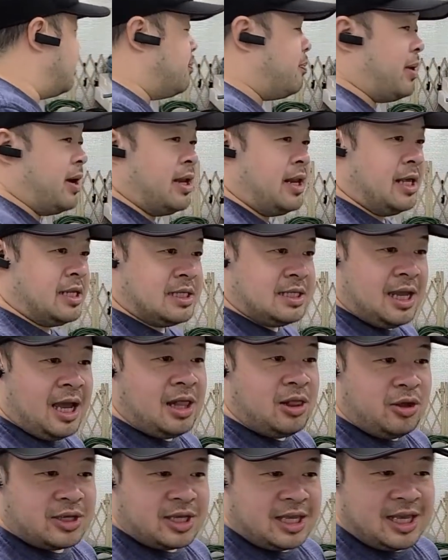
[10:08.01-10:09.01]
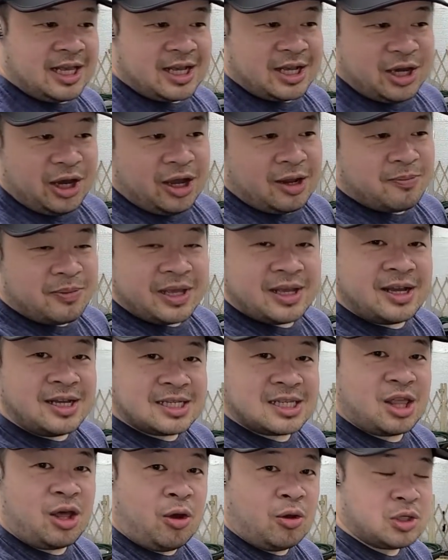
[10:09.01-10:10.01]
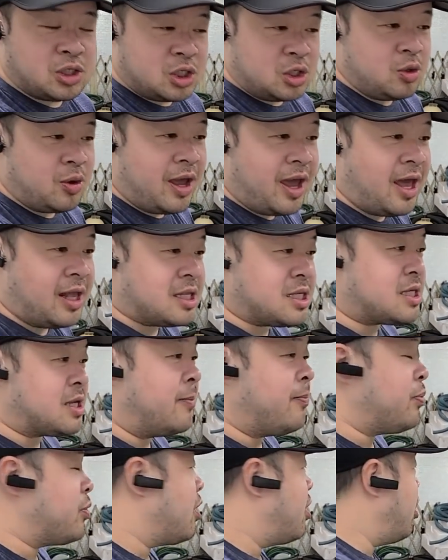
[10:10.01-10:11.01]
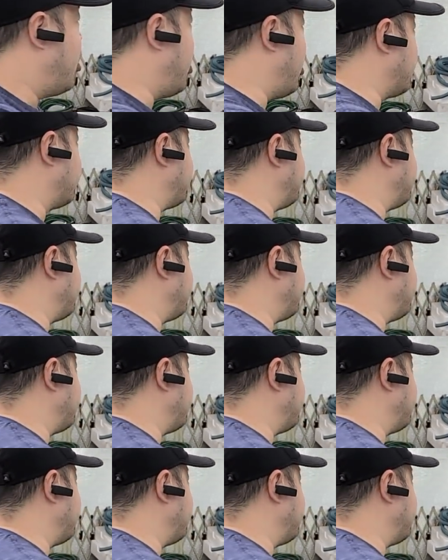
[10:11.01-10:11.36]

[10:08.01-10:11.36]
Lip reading: But it's not looking good because those two hets are